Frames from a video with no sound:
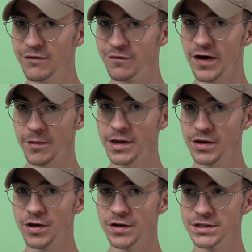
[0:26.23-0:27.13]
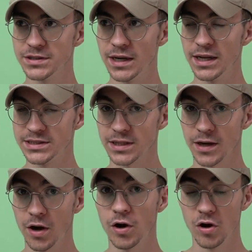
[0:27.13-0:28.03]
very good, at least I
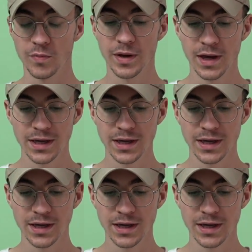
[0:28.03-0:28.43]
hope,